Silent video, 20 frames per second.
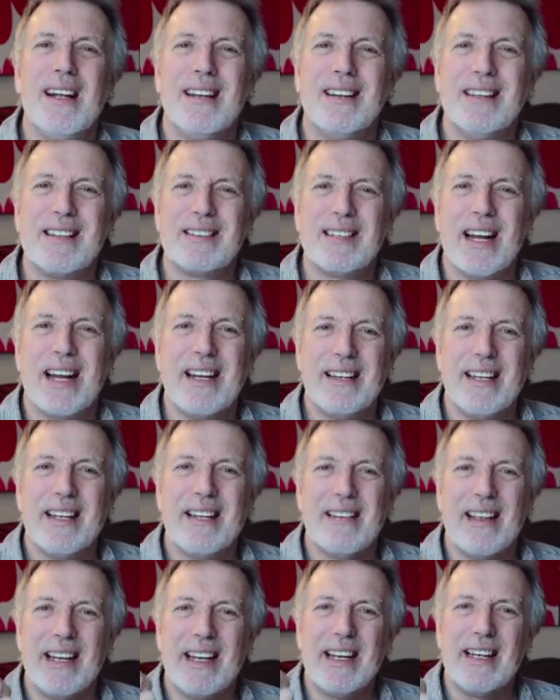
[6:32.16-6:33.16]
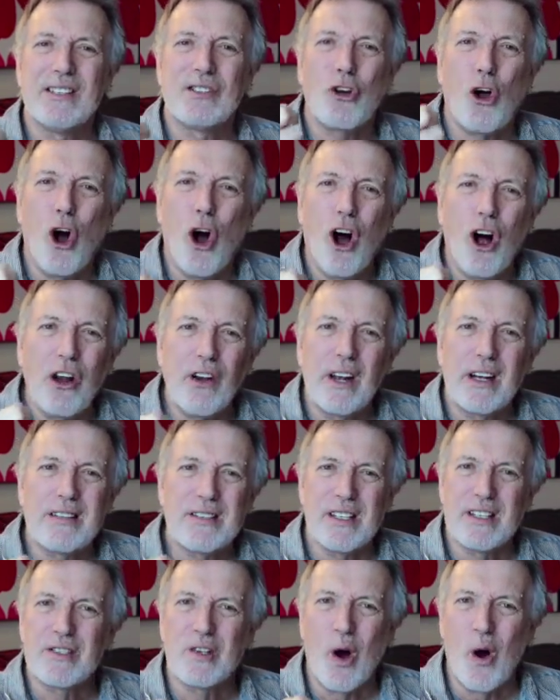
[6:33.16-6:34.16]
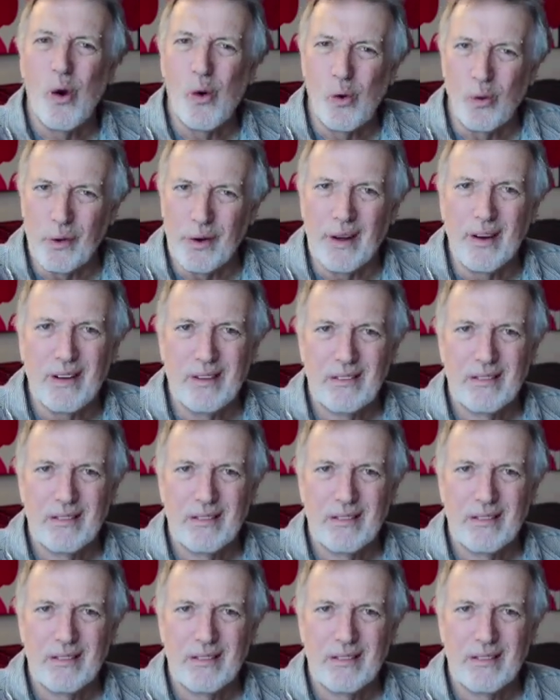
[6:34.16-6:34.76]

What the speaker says: This idea that he has called us his own.